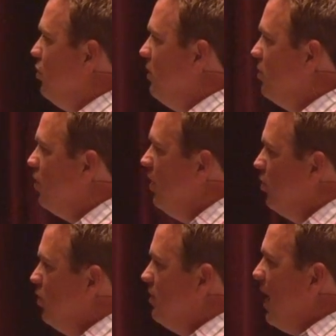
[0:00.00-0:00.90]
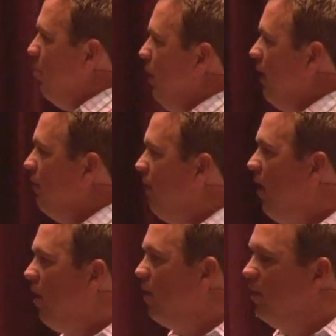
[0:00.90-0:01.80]
She's not playing
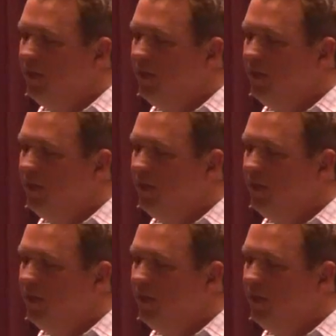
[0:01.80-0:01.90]
fair.